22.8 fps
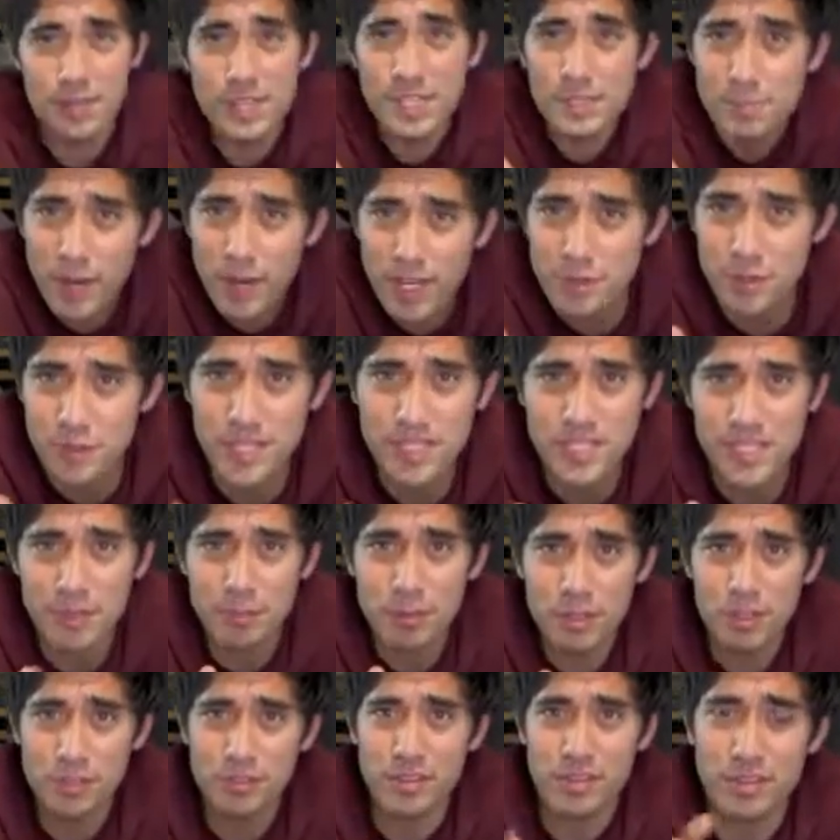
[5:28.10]
This mind trick's
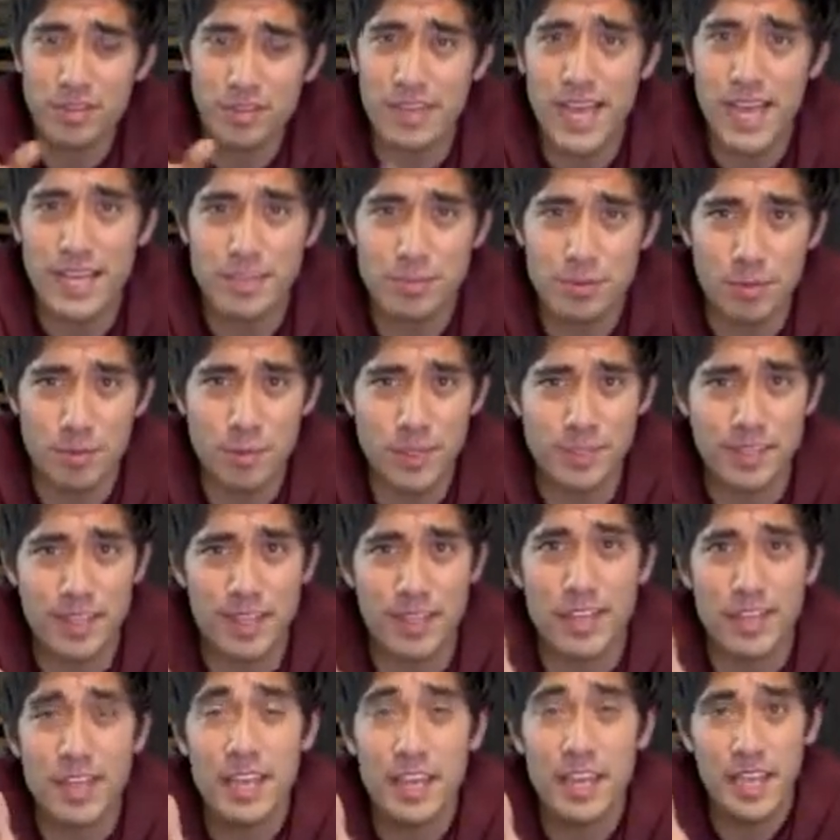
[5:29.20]
similar to the last one we did.